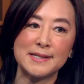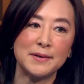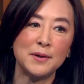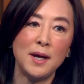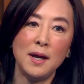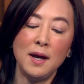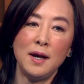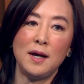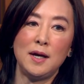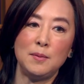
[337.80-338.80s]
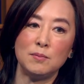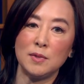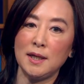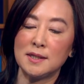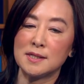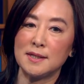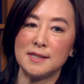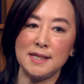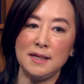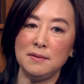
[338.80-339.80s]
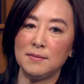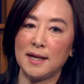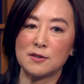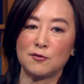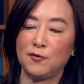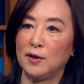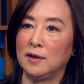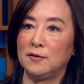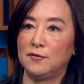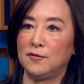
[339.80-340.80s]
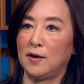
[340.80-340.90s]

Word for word: so it's a team that's full of